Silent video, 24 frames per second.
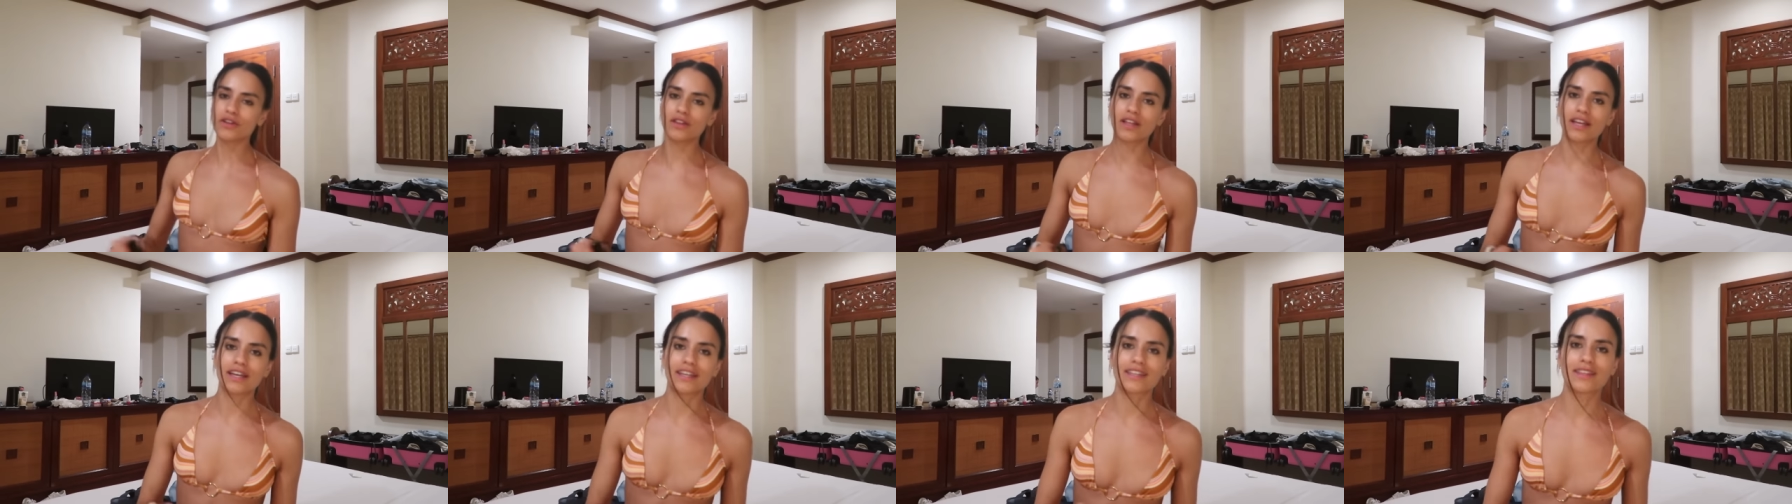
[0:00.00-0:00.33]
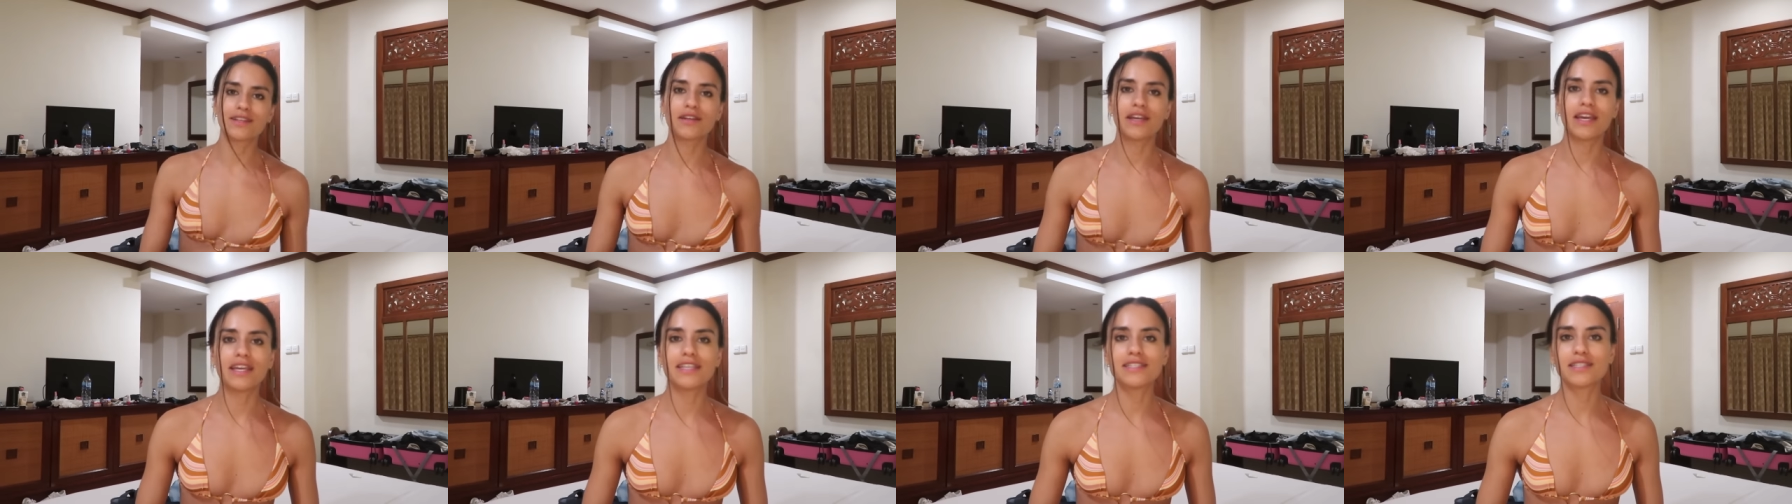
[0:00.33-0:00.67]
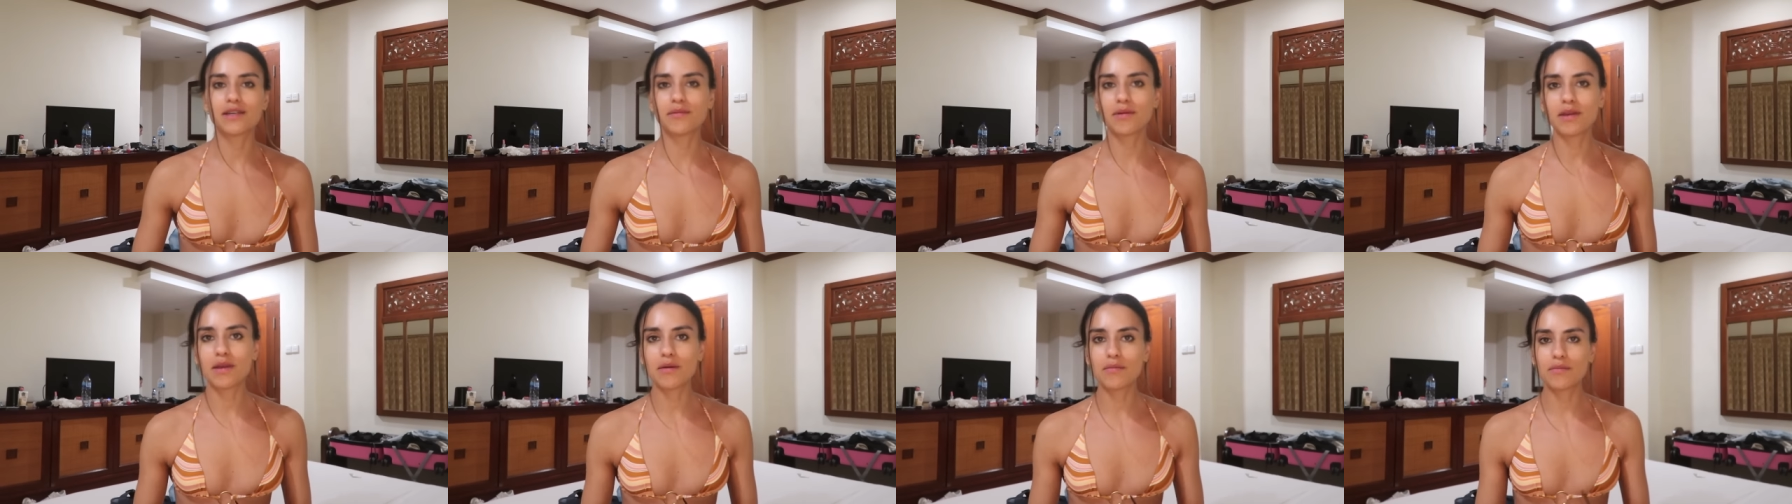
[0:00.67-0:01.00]
like he
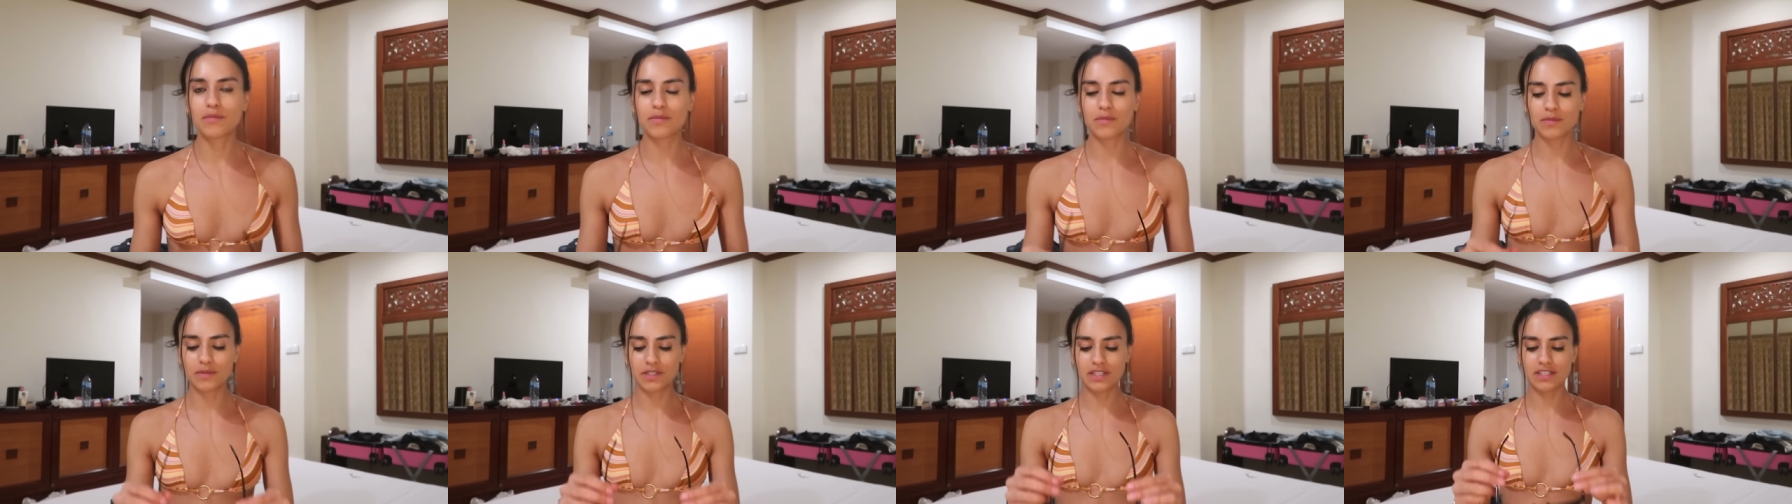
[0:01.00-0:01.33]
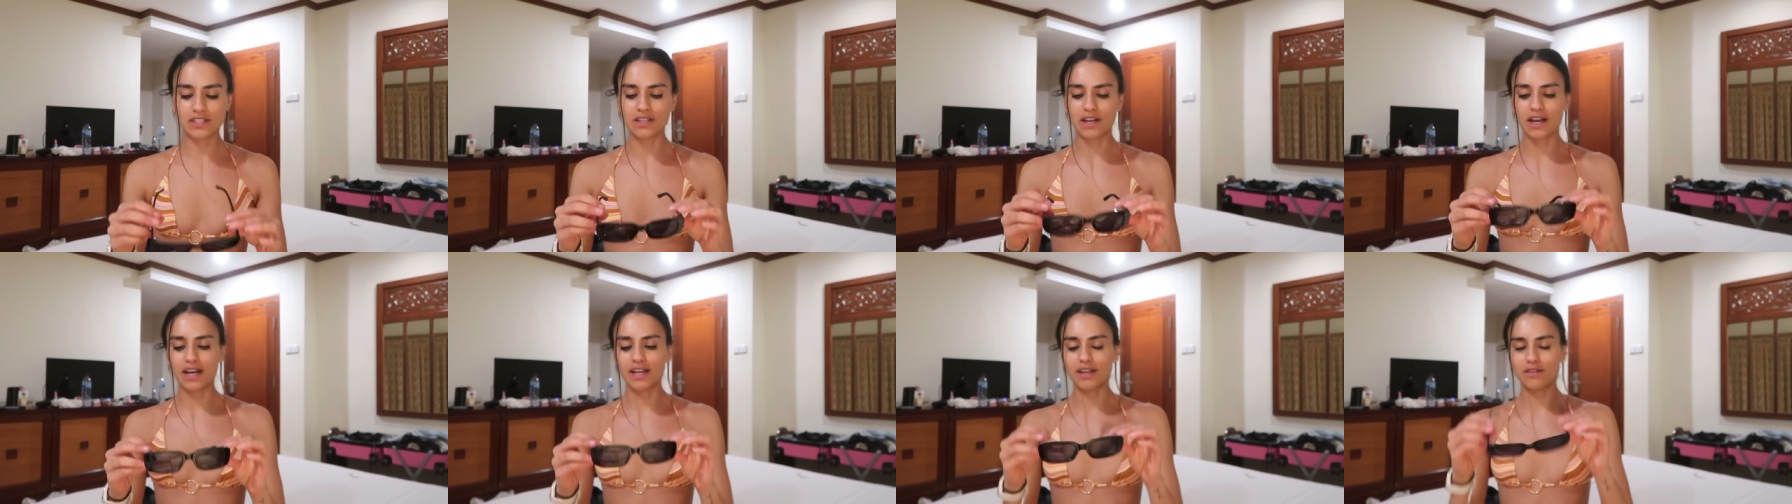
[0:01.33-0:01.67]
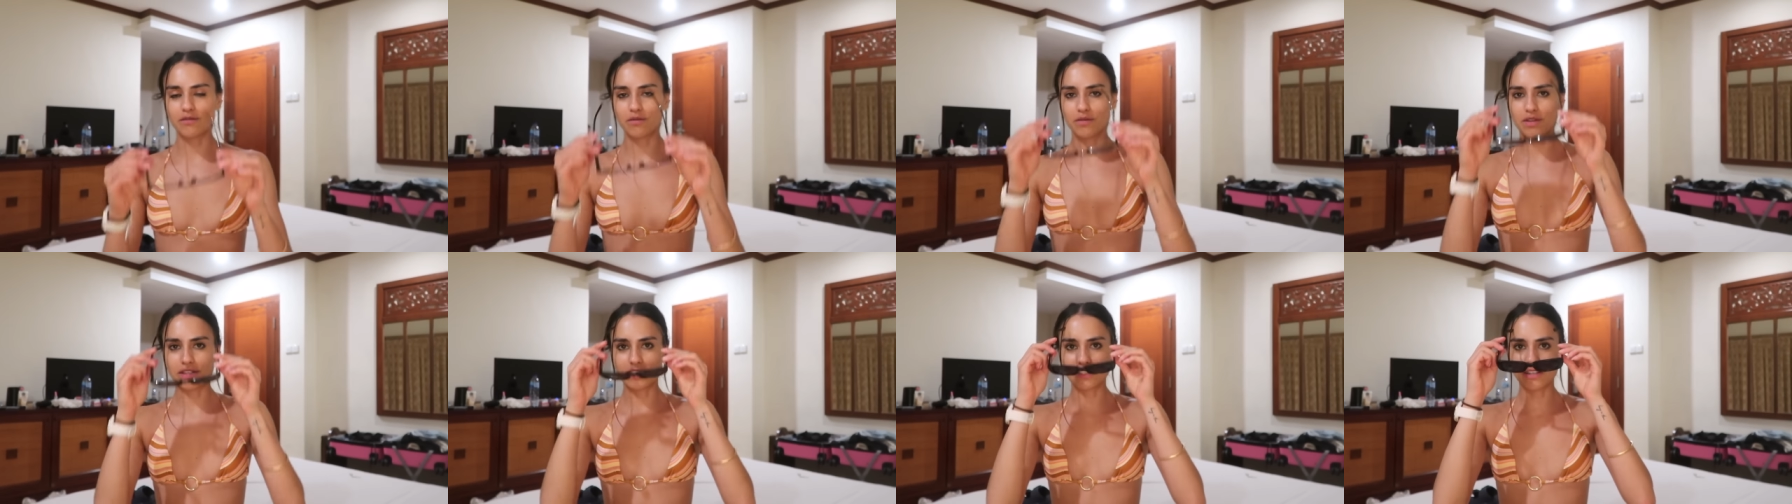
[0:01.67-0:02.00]
sent me a design of the